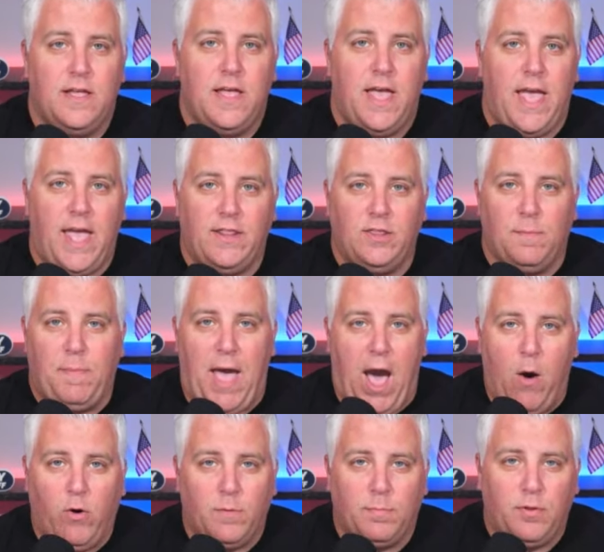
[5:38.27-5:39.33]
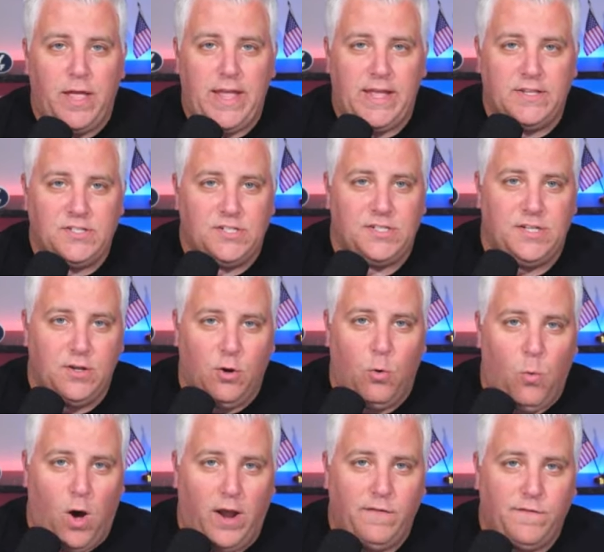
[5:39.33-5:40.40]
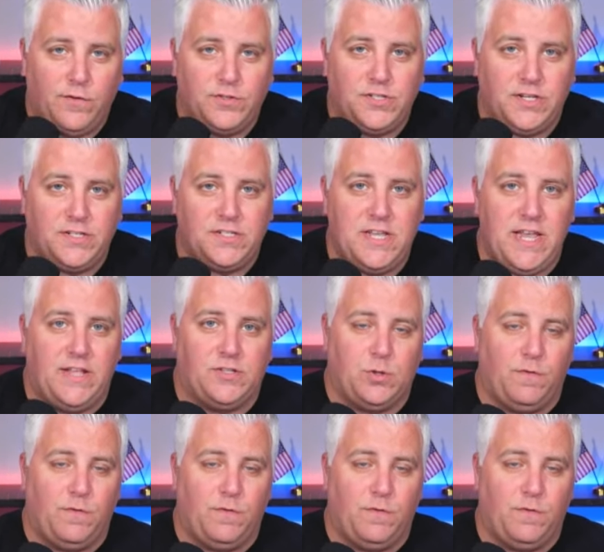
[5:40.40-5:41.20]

And the power play is still one for 16.